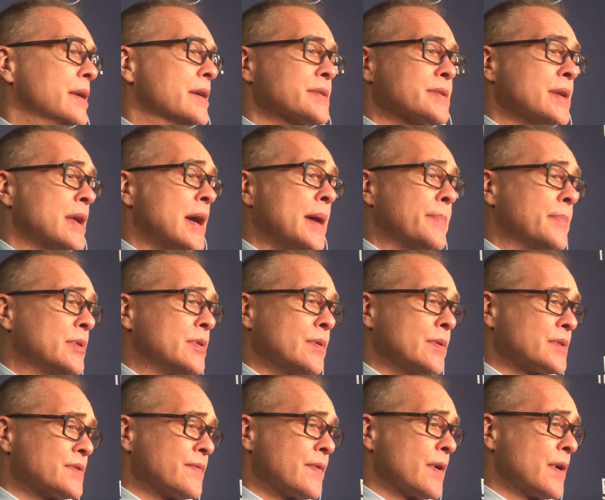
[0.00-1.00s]
Doesn't happen
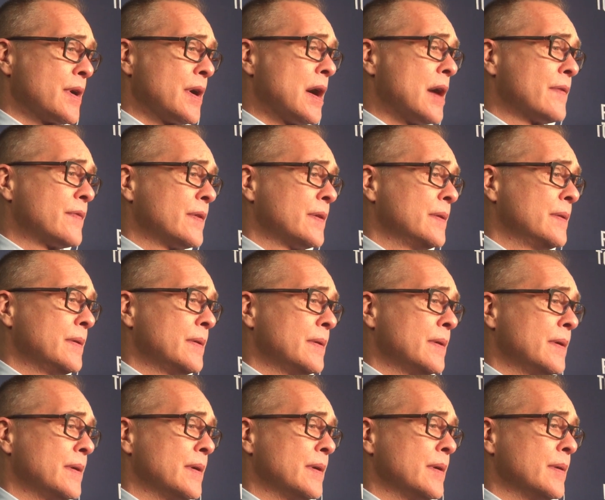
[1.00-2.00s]
to us very often.
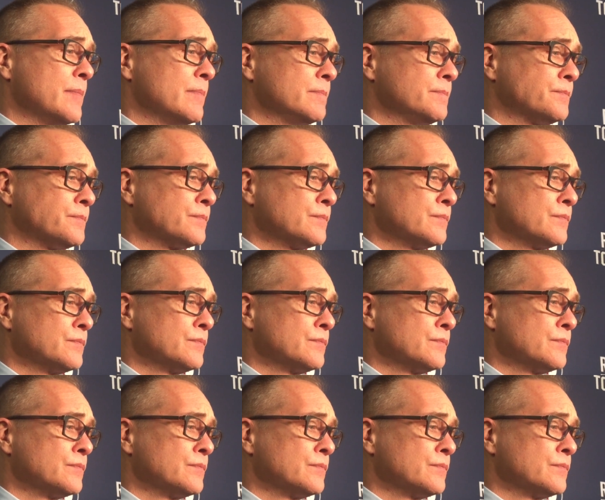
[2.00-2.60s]
Um,